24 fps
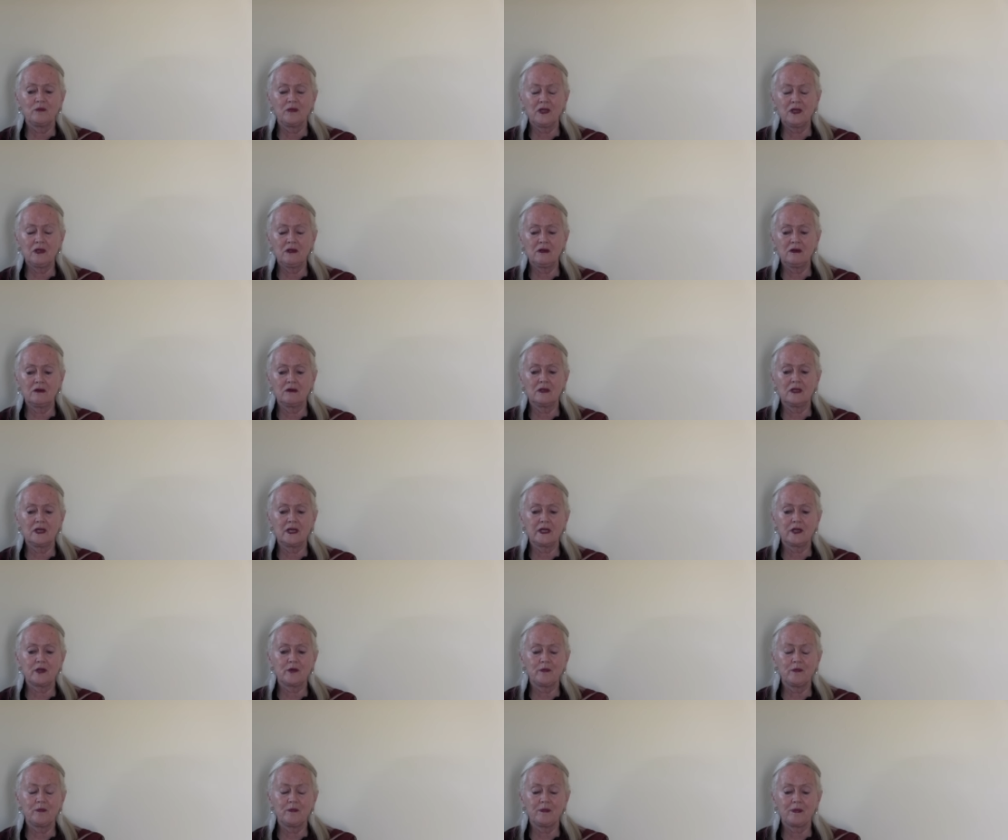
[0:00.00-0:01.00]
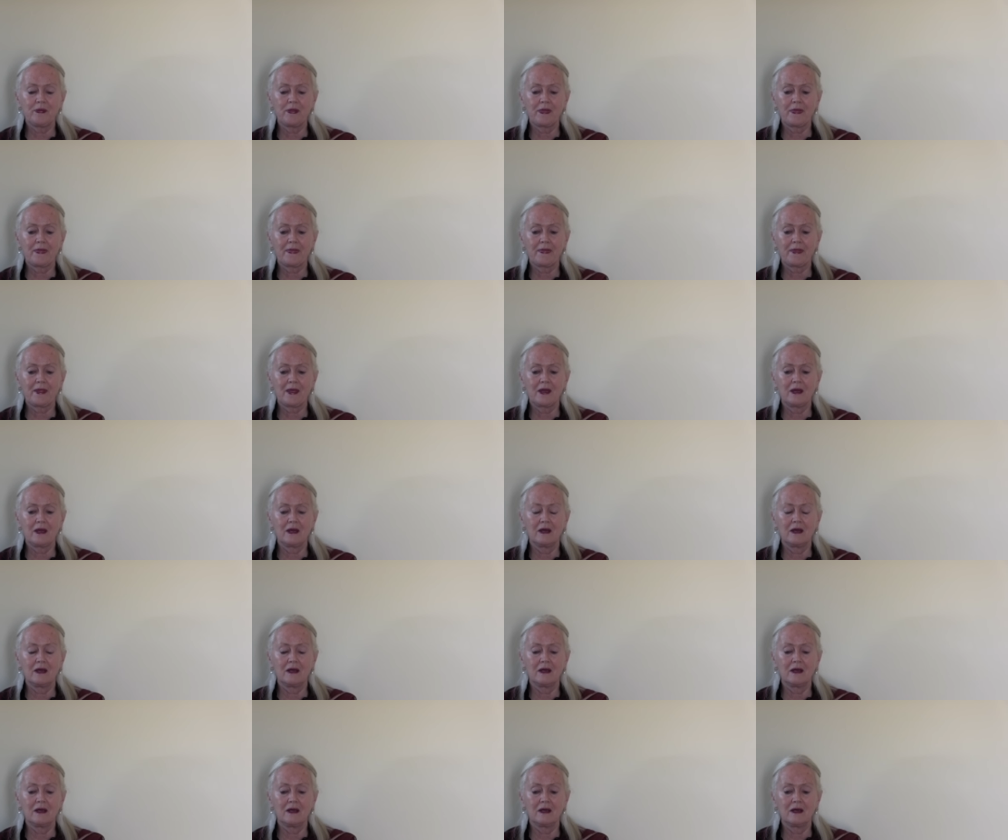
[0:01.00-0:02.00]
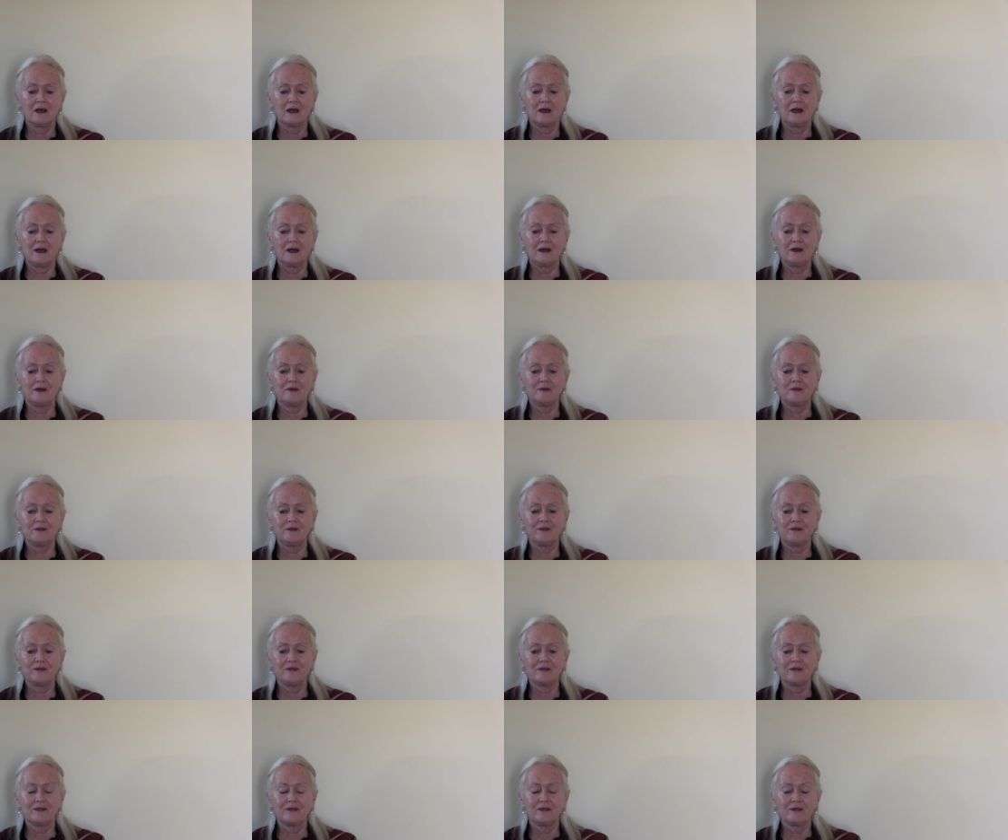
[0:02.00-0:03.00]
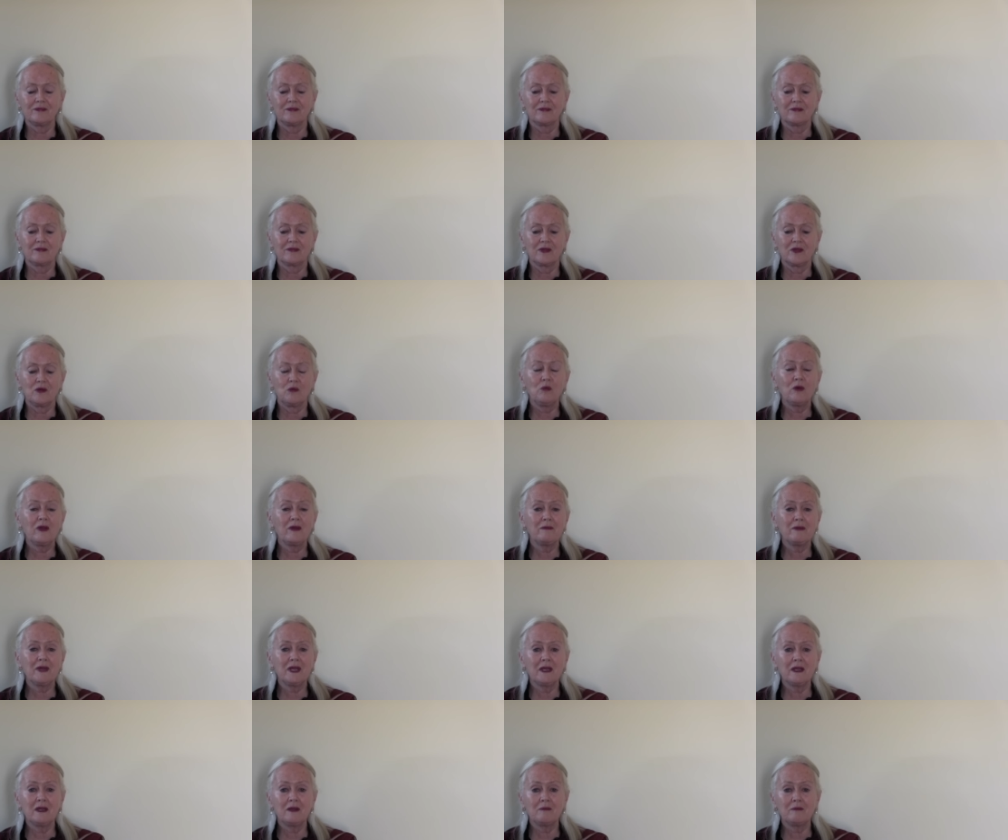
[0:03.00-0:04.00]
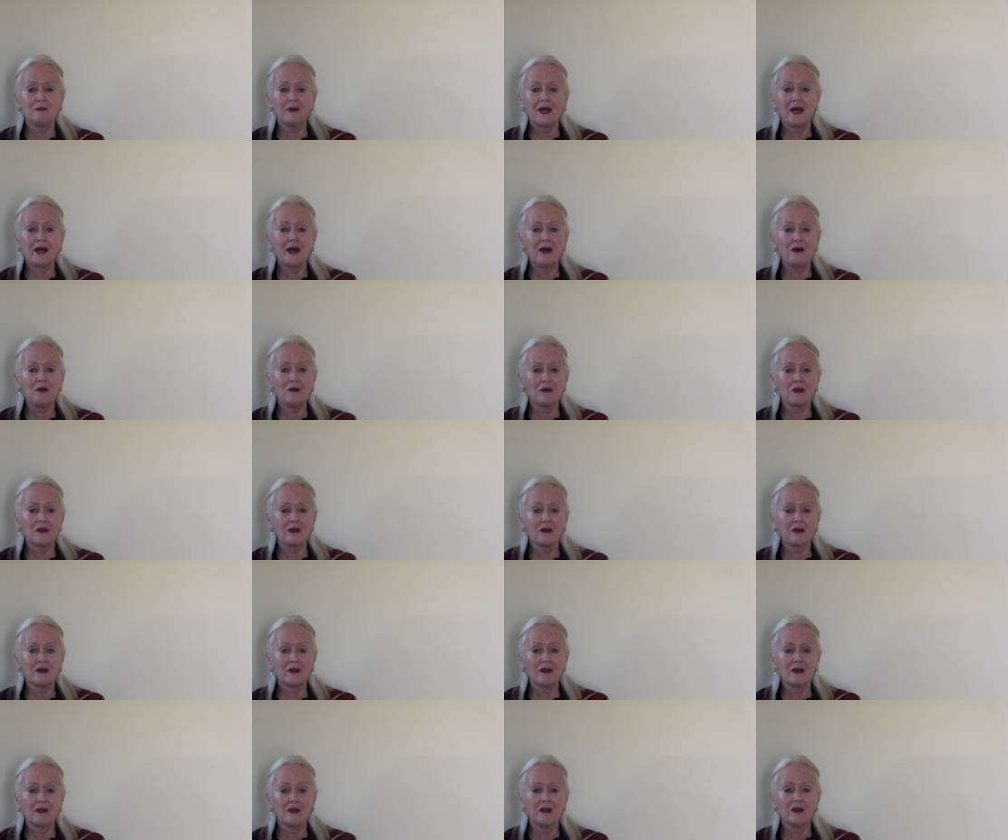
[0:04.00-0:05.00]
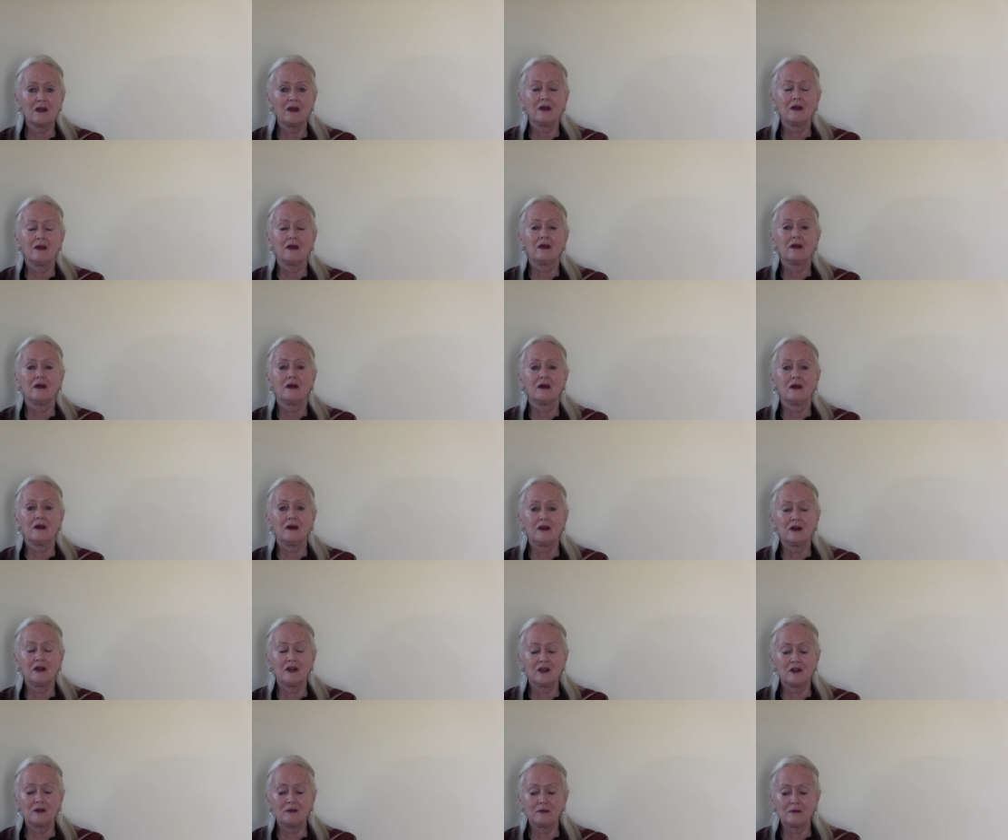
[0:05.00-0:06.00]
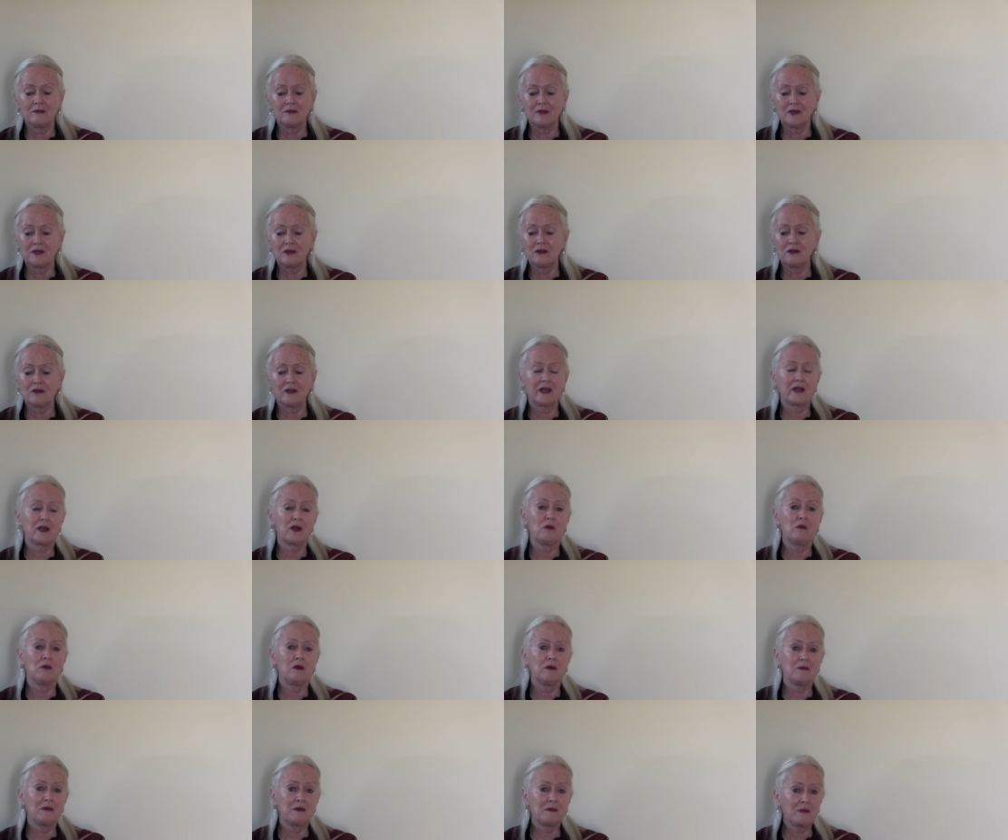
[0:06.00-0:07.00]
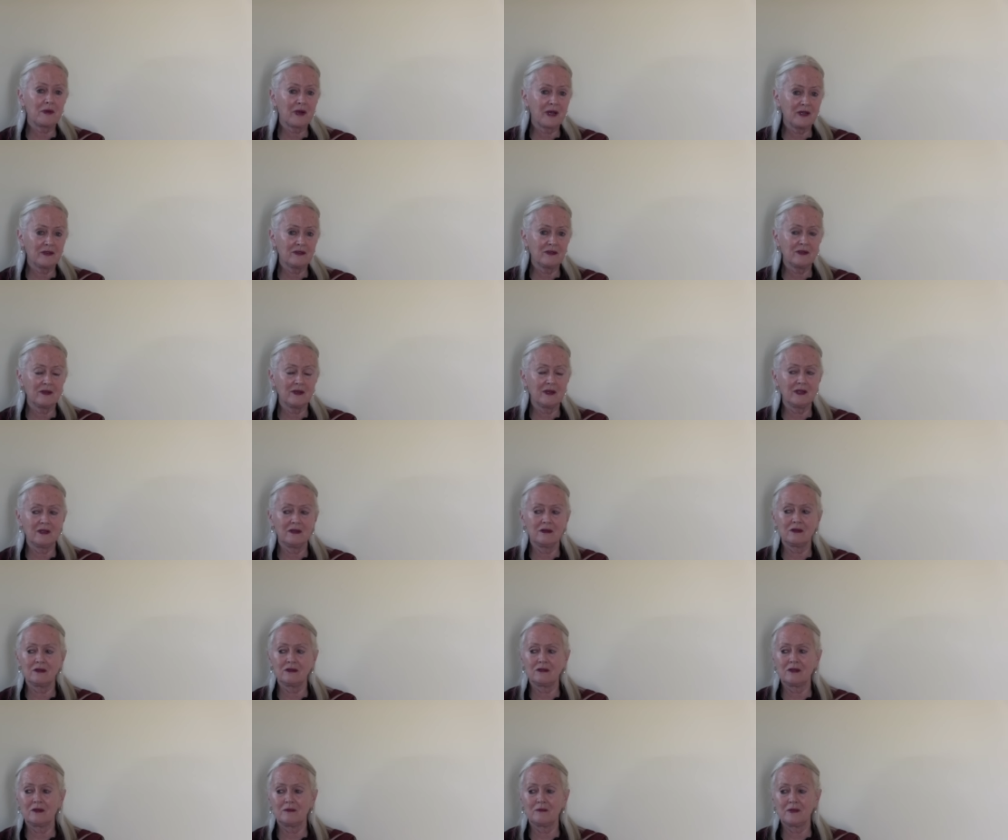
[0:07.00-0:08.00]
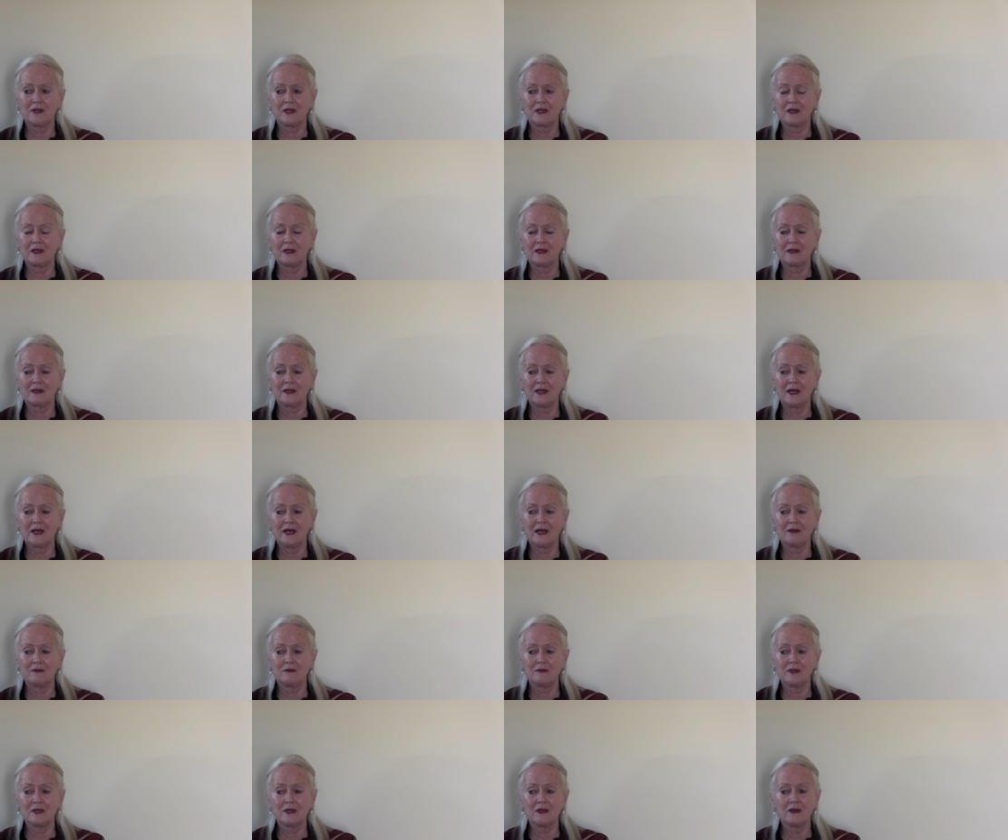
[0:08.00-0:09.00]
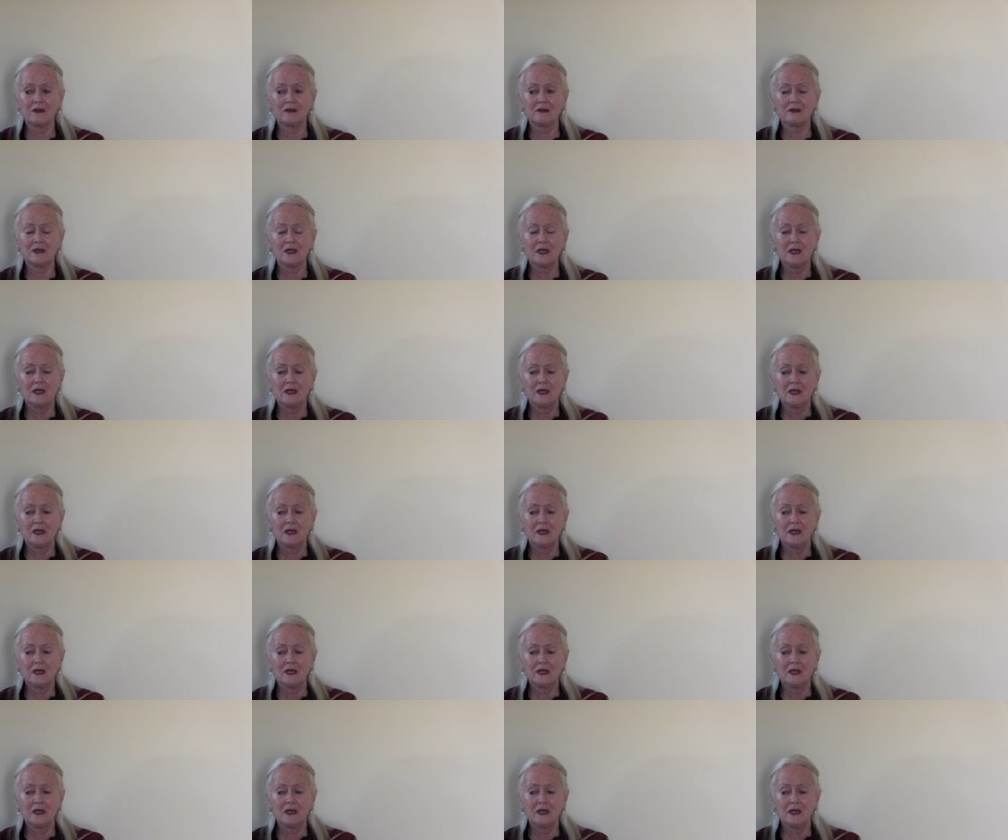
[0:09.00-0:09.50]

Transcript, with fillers: you know, like um, women in power, um, you know, like a woman president or something like that, because